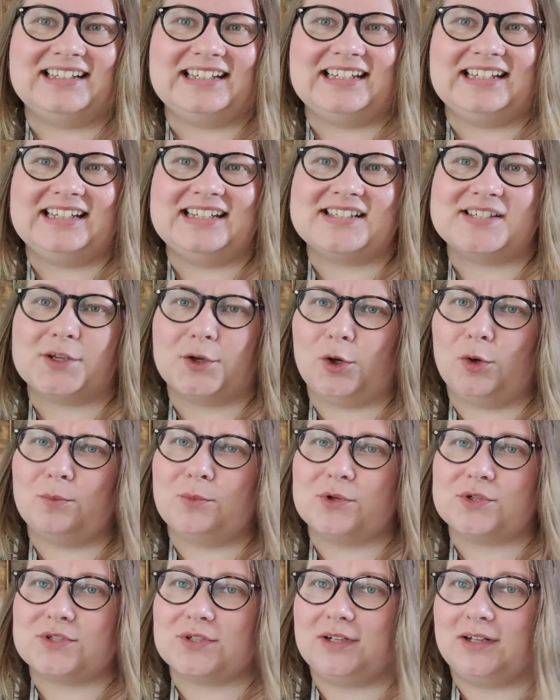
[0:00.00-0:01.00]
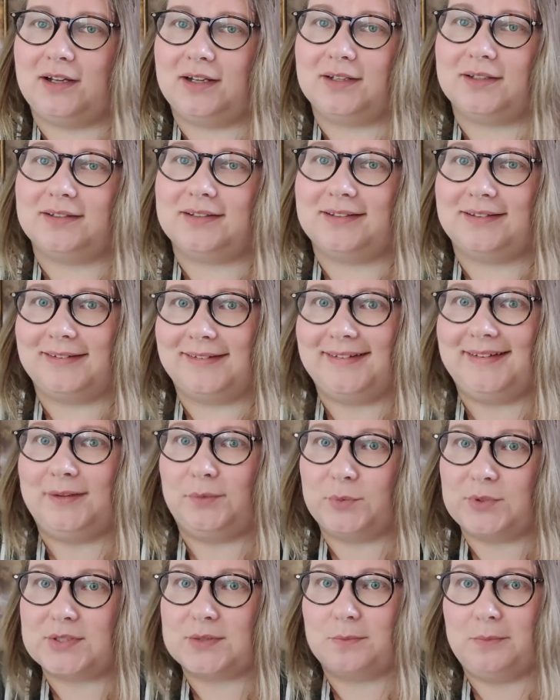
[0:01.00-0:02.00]
it's almost like it
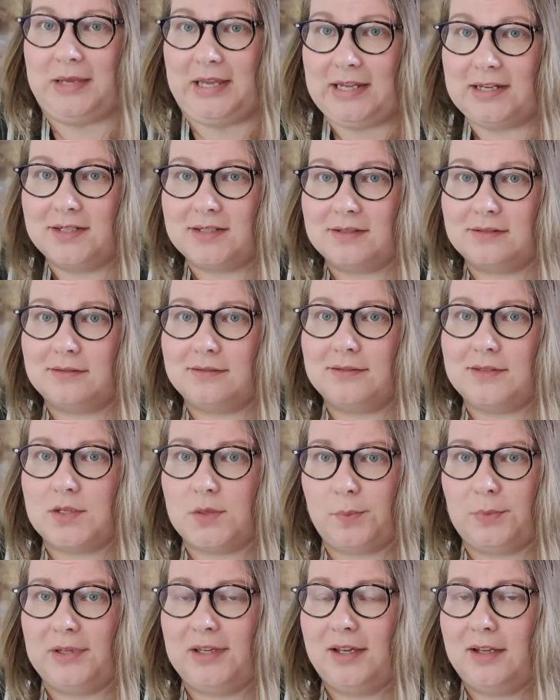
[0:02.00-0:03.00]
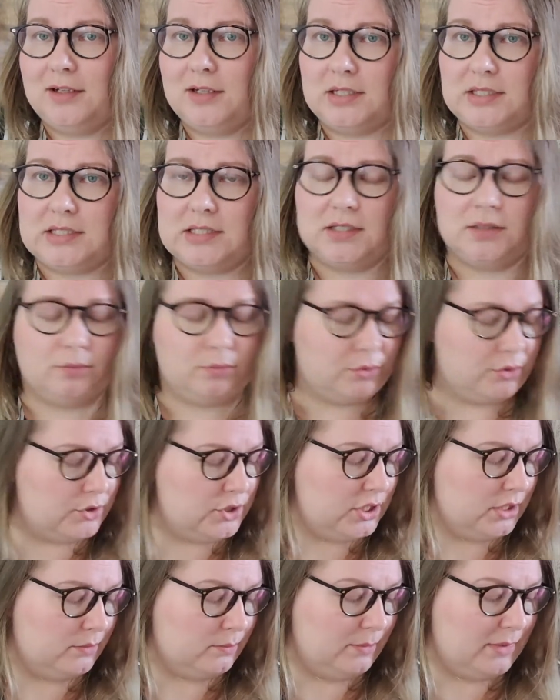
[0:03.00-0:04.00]
was made to be a knitting
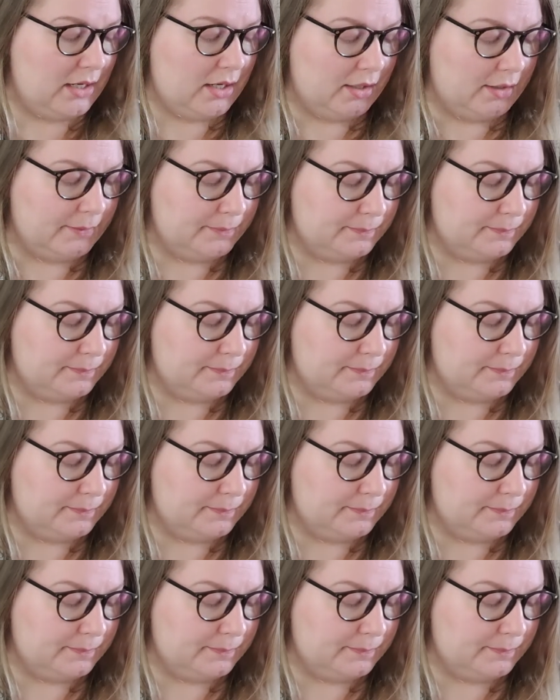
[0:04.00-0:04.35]
project bag.